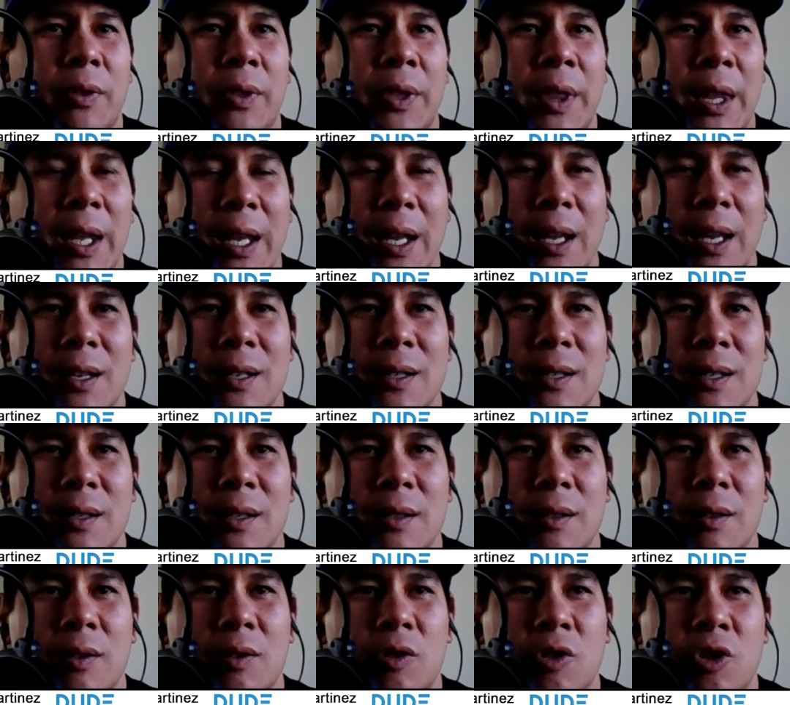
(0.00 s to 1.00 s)
things
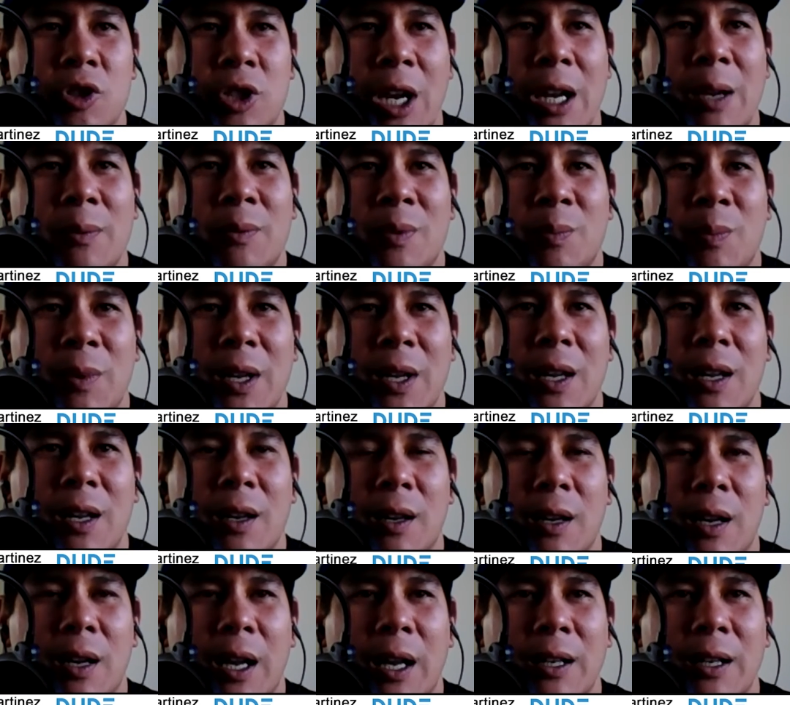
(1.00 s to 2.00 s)
shaped
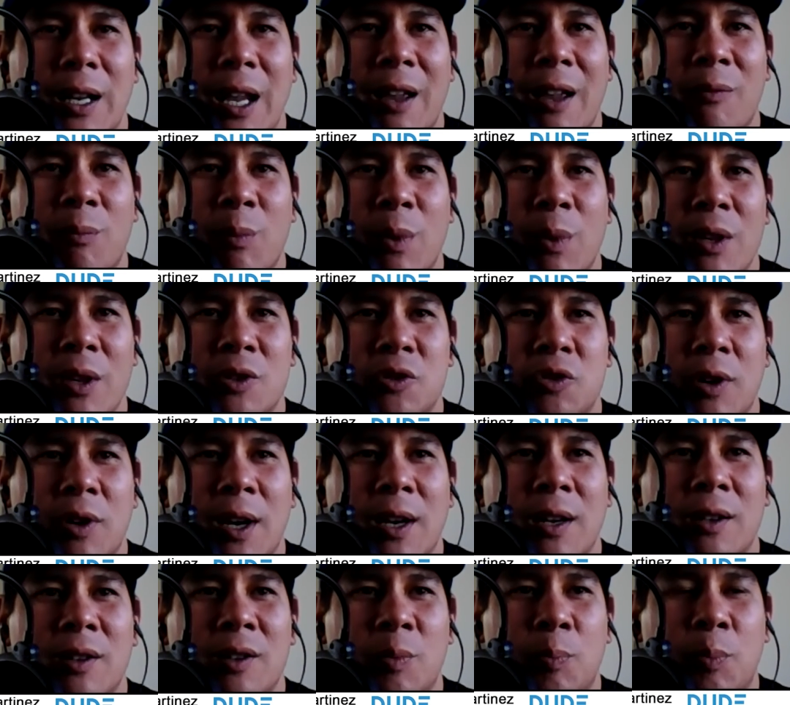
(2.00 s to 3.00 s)
me and gave me the
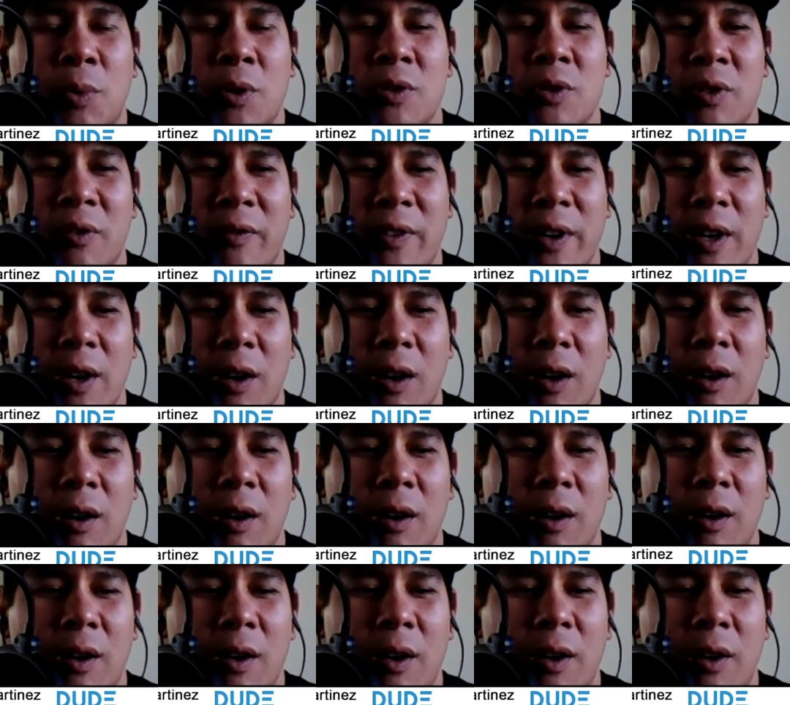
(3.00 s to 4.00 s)
strength to persevere
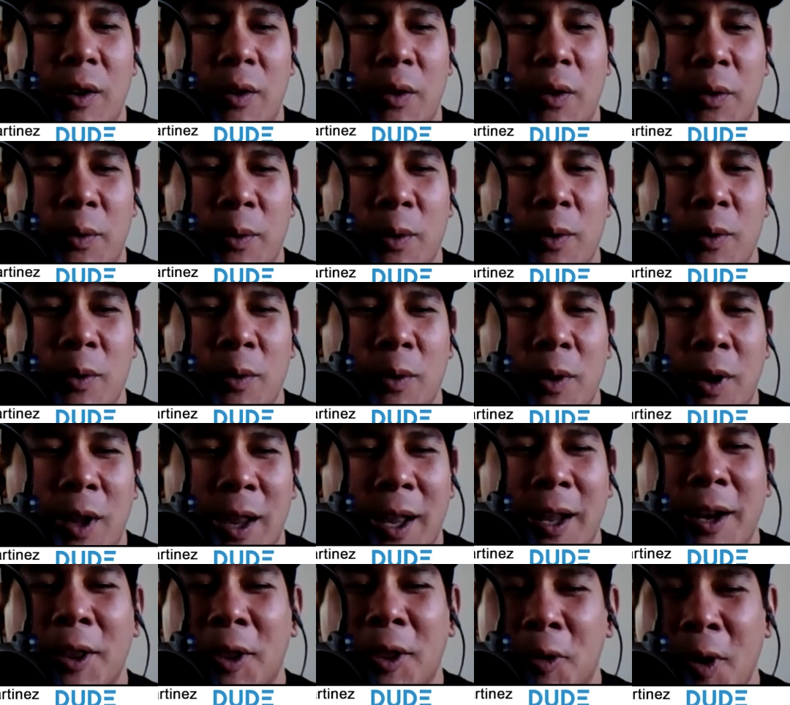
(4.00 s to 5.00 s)
through a
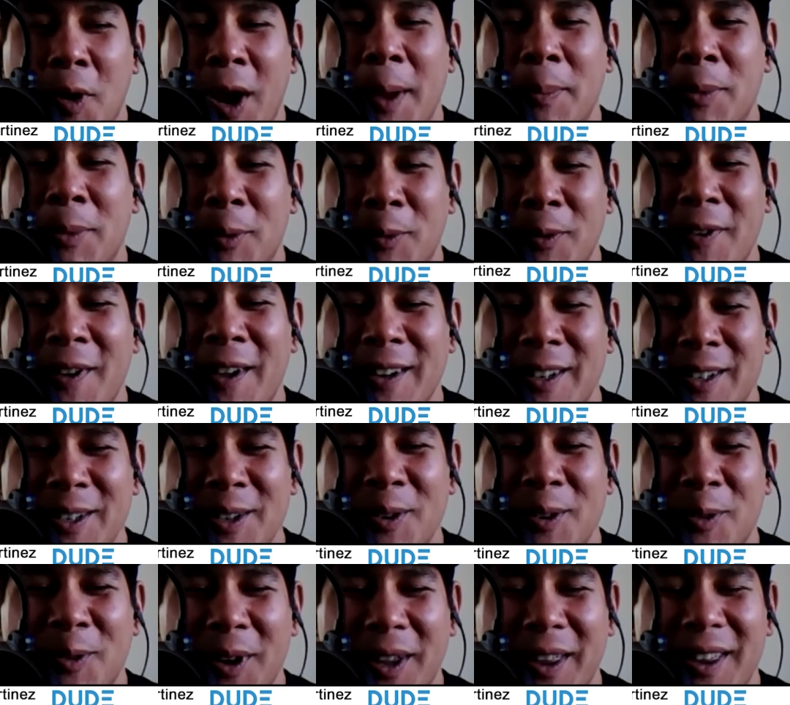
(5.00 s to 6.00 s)
lot of the crap that we had to
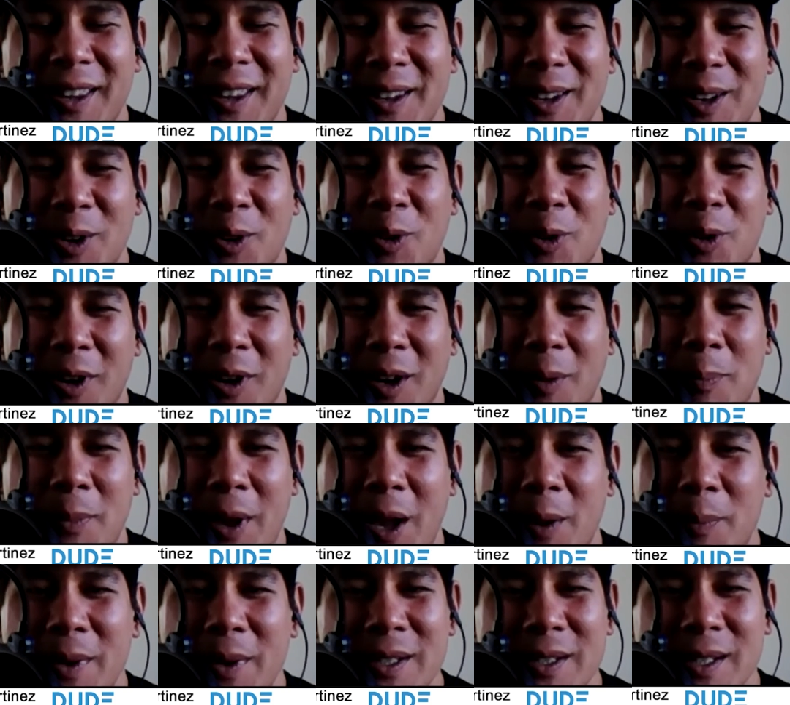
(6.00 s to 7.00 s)
deal with, you know, growing
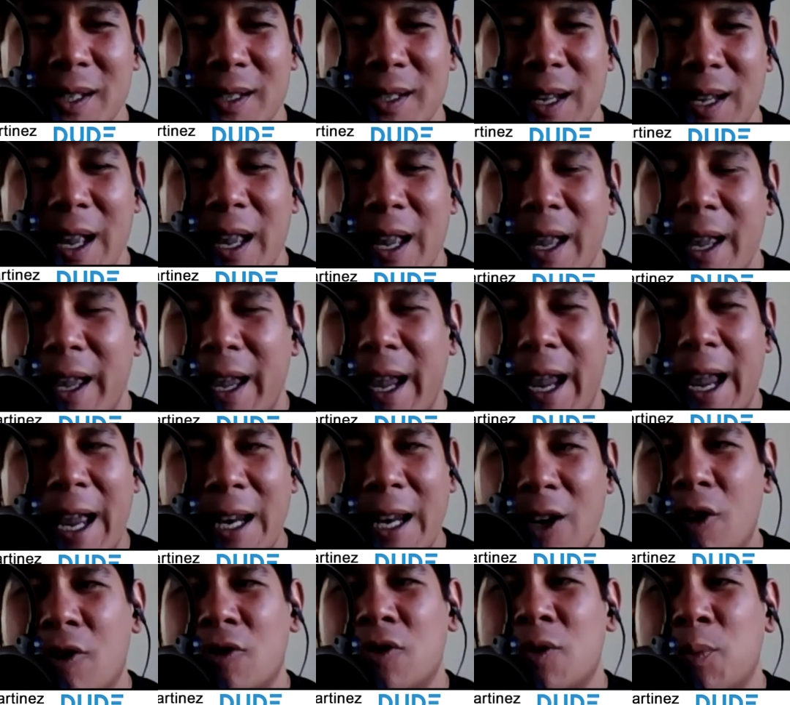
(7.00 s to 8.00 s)
a business.
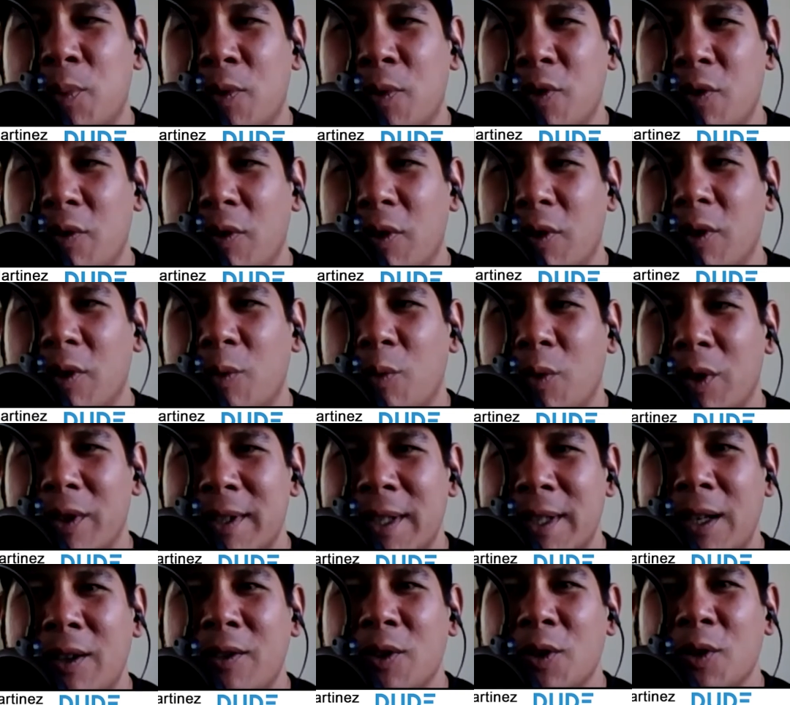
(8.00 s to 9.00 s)
Any entrepreneur will
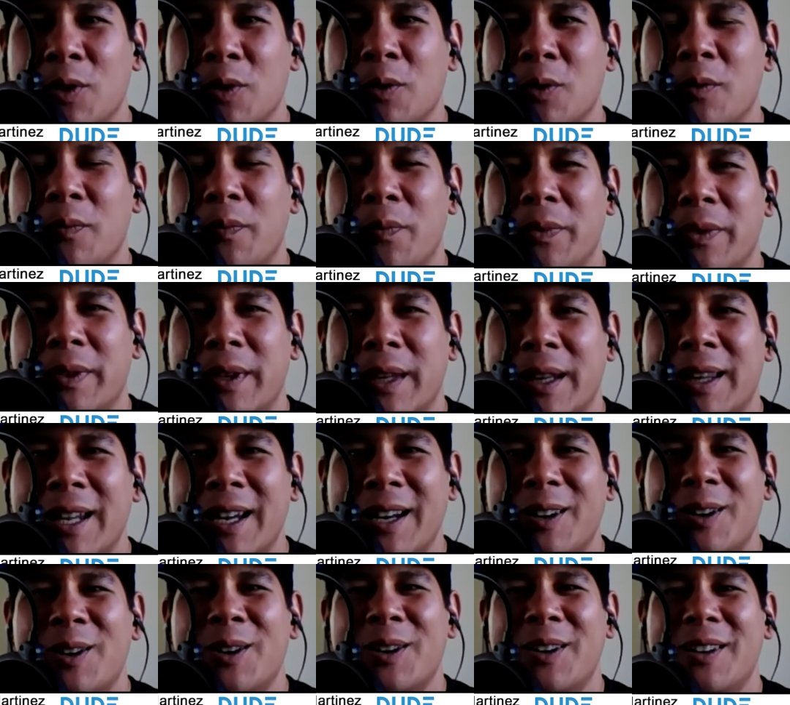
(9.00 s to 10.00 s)
tell you that
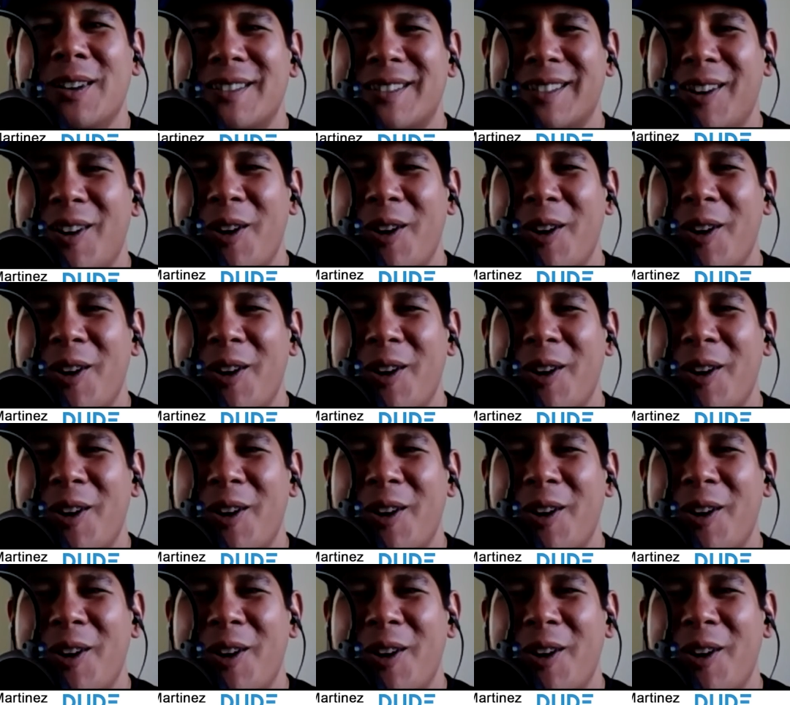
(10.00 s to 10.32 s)
there is